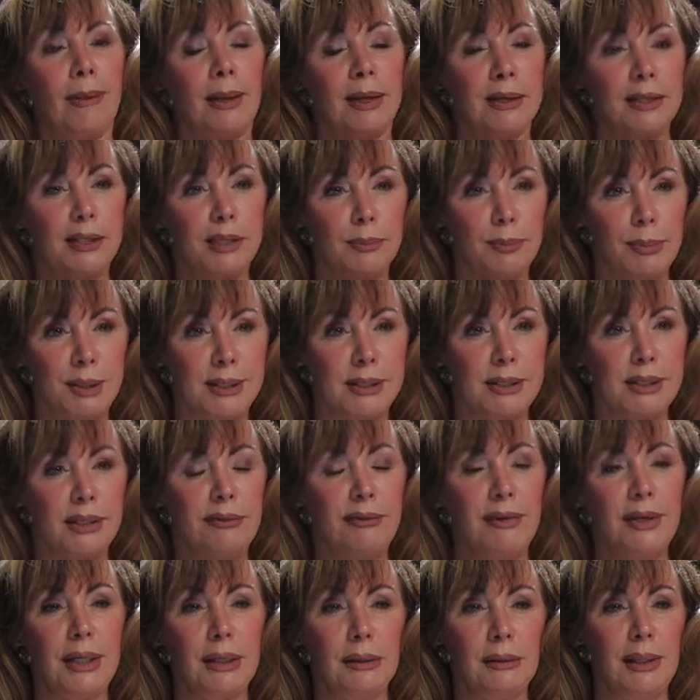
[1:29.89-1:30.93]

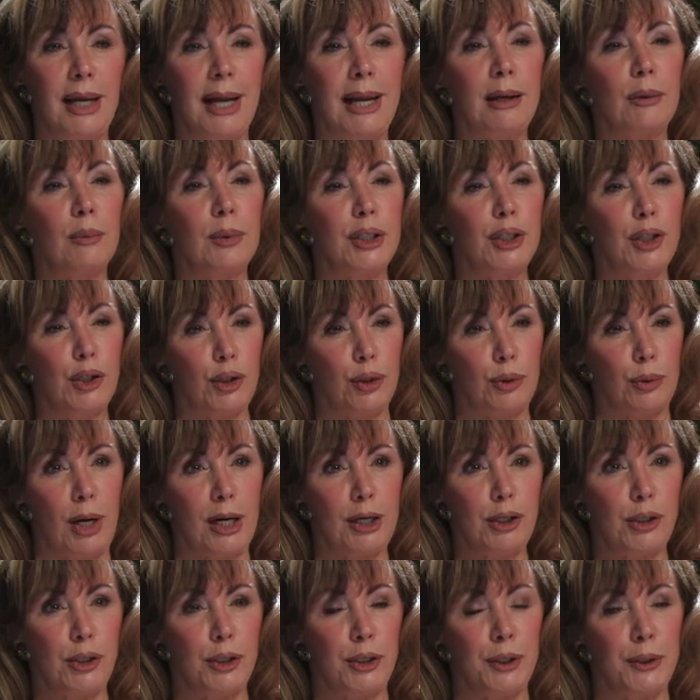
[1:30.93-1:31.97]
specific language
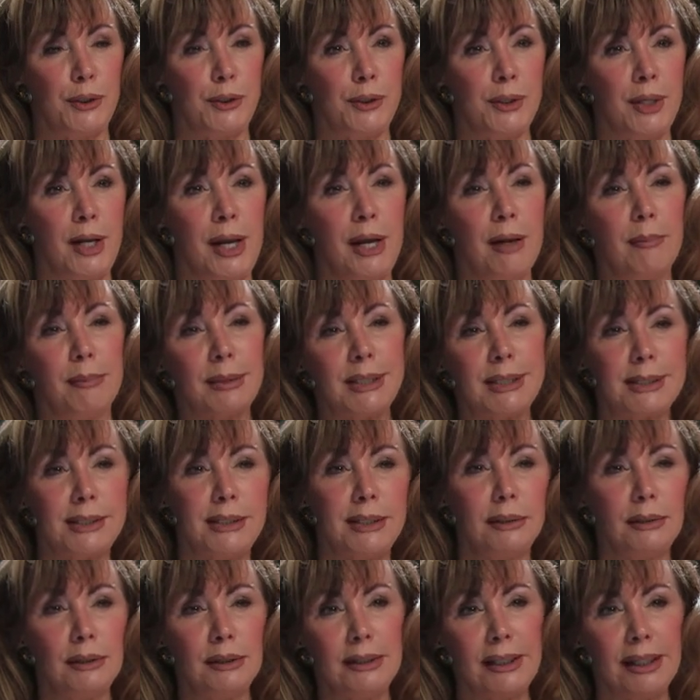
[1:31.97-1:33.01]
structures, but
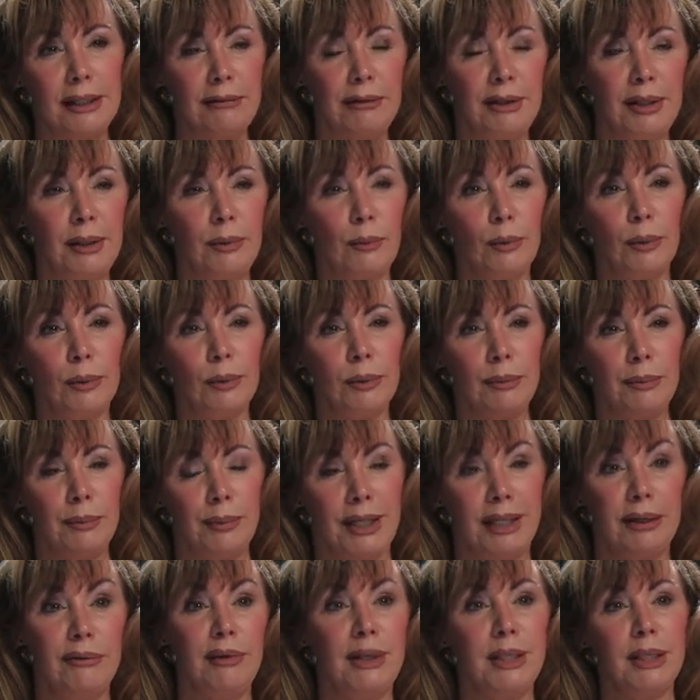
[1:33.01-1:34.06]
still
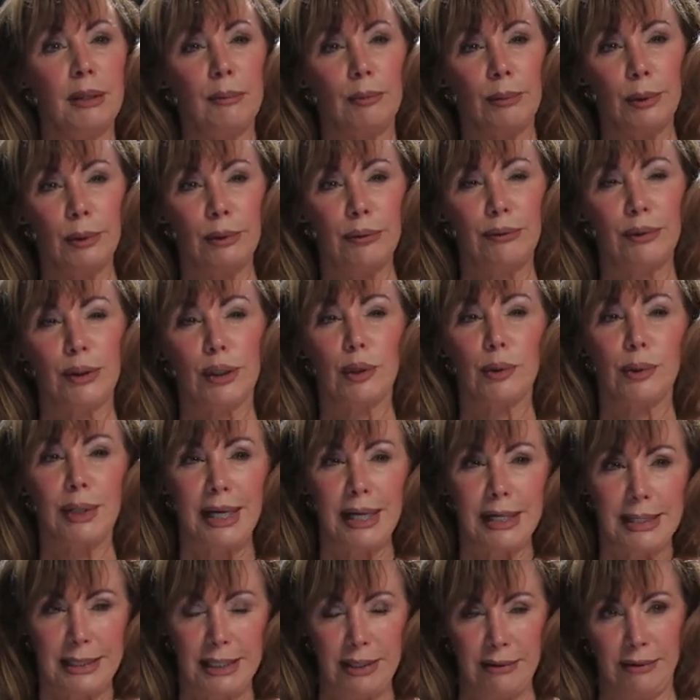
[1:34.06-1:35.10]
giving them room for
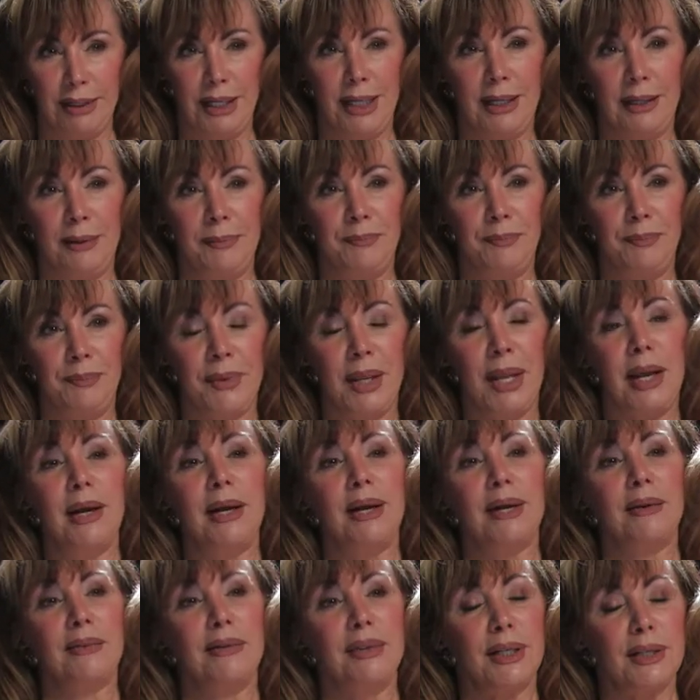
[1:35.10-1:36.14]
creativity,
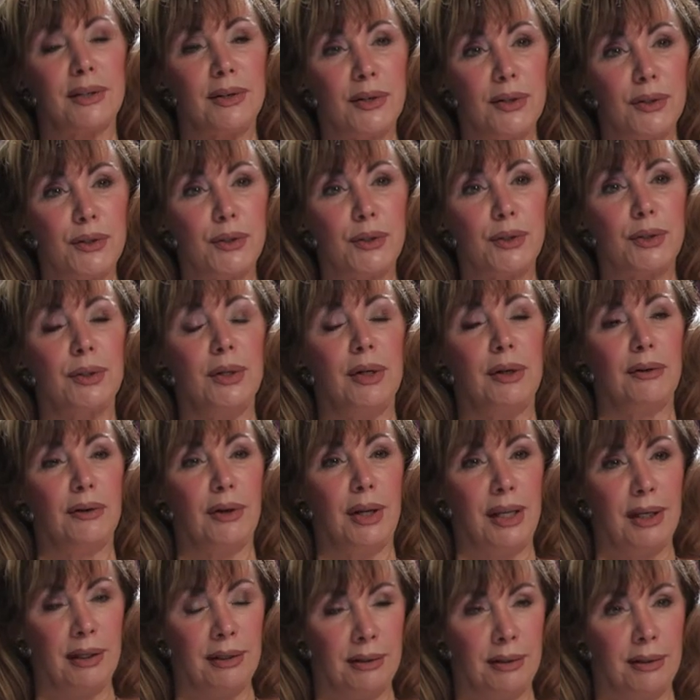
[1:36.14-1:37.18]
that
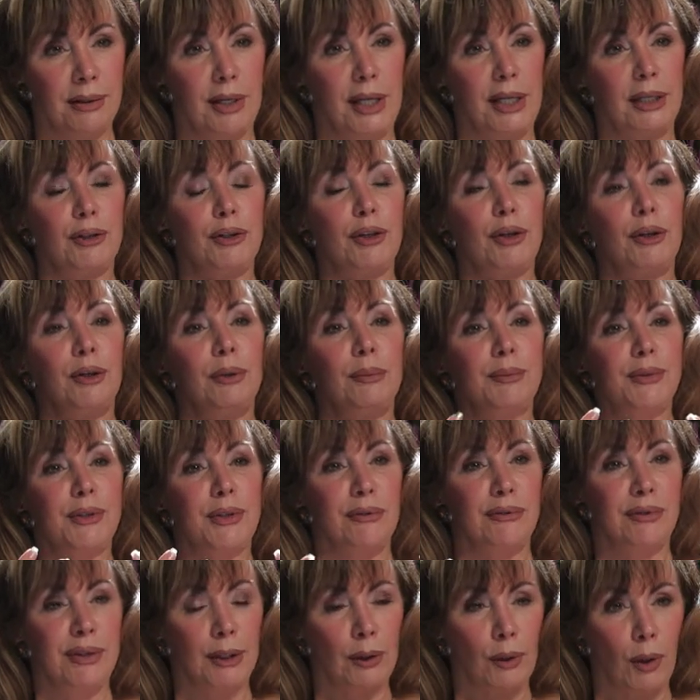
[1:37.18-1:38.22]
in terms
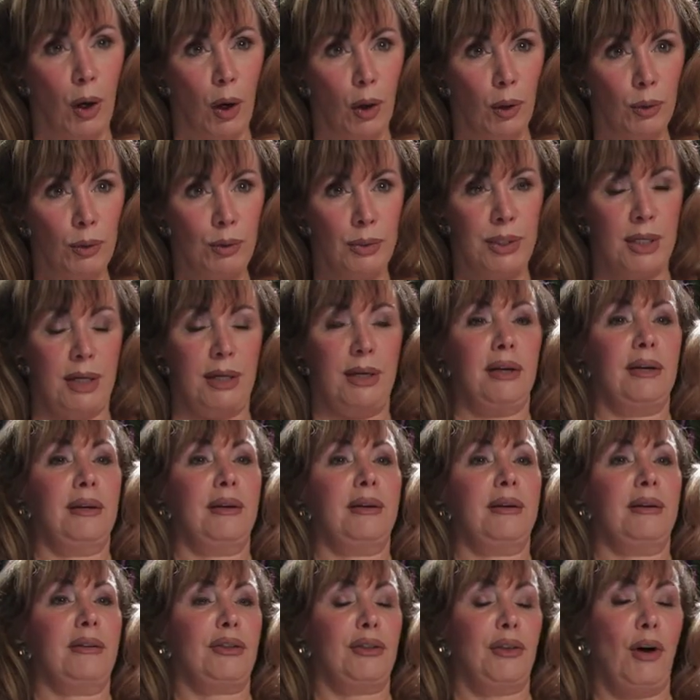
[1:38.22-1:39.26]
of their own
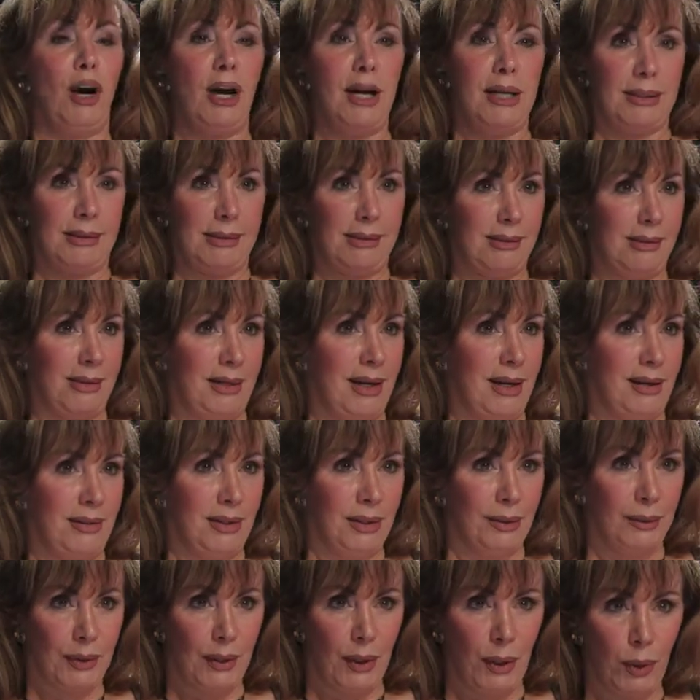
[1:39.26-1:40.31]
thoughts and
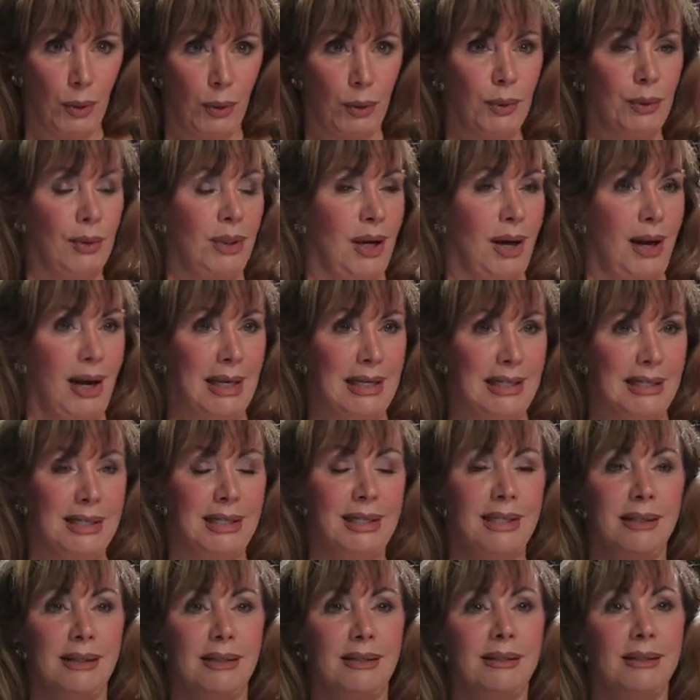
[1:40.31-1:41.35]
their own
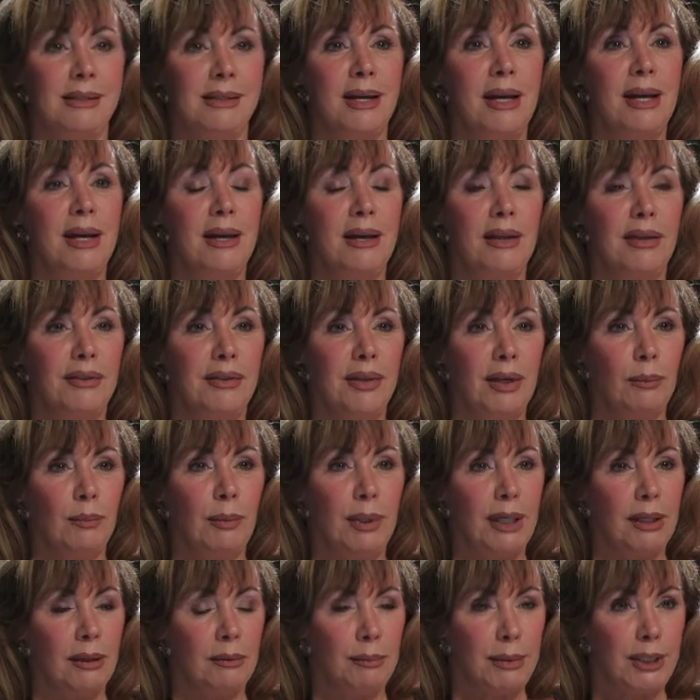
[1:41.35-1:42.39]
ideas, then we
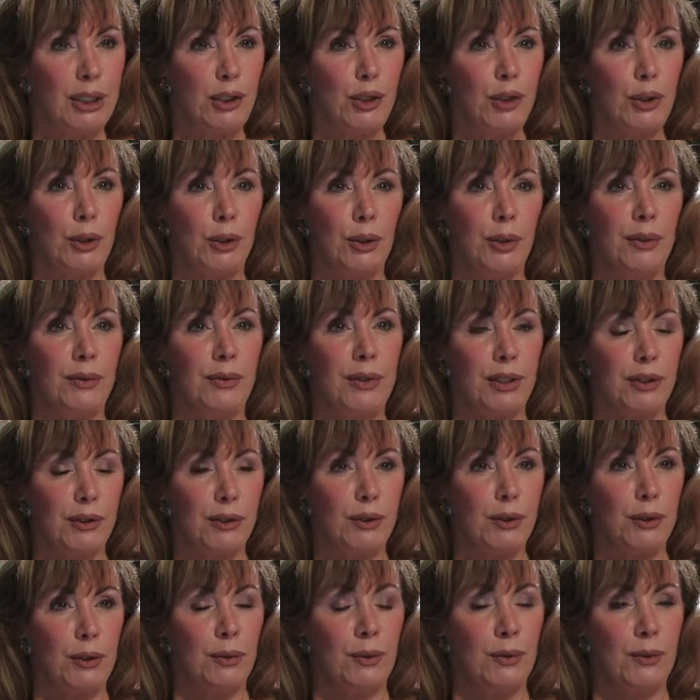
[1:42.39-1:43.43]
can be sure that
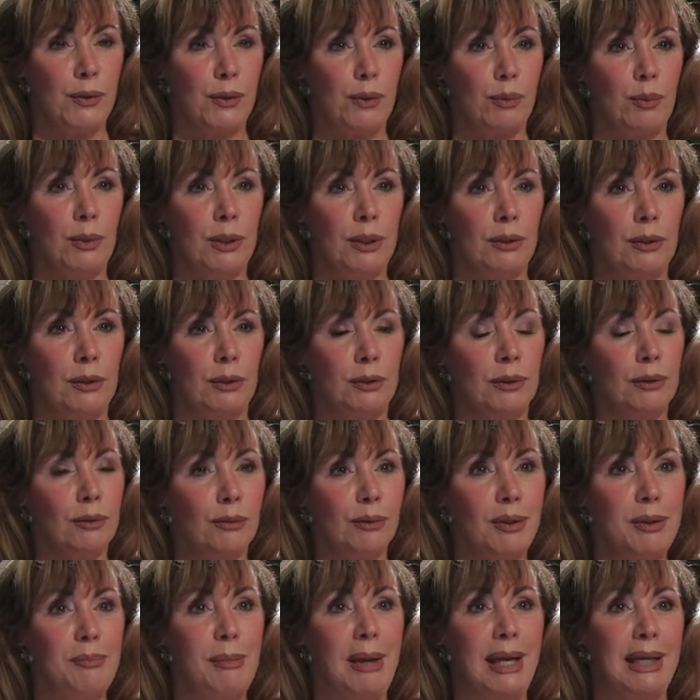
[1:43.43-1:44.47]
students will
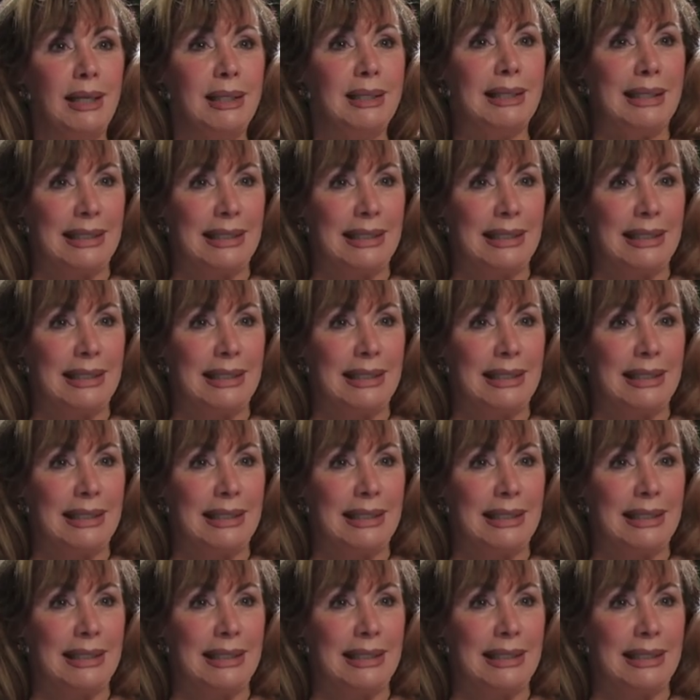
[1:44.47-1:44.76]
remain